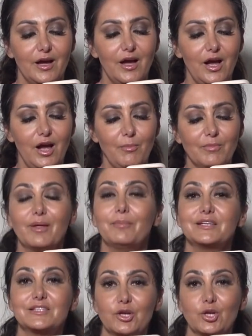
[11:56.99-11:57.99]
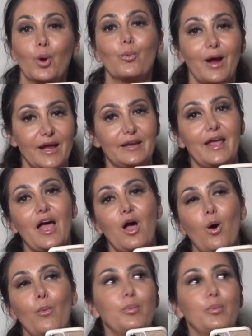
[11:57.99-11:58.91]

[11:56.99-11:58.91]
Let me tell you right now,